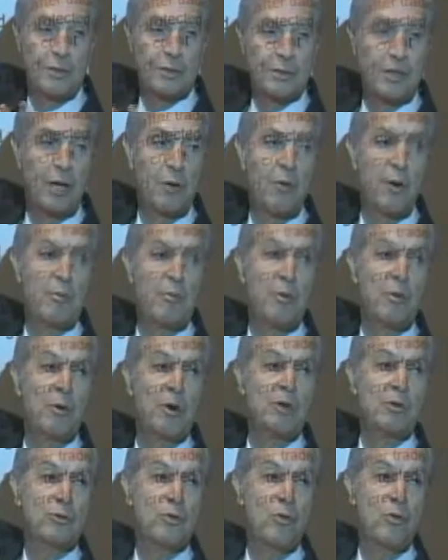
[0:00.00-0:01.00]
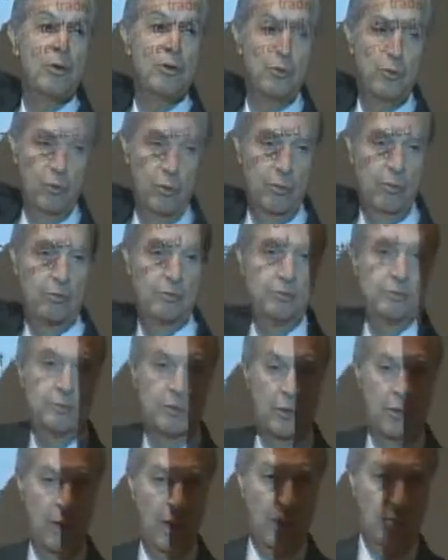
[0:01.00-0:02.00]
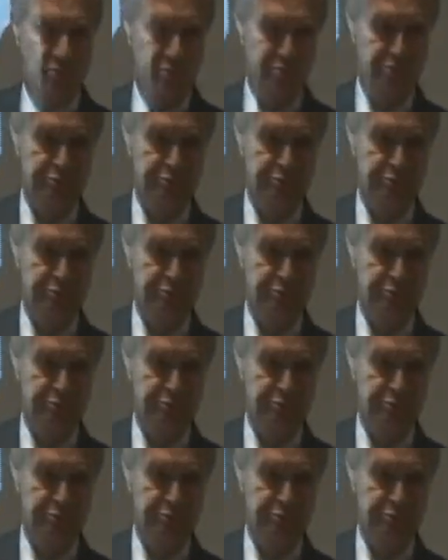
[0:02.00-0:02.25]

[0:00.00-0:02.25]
understand what people are throwing to you. Okay?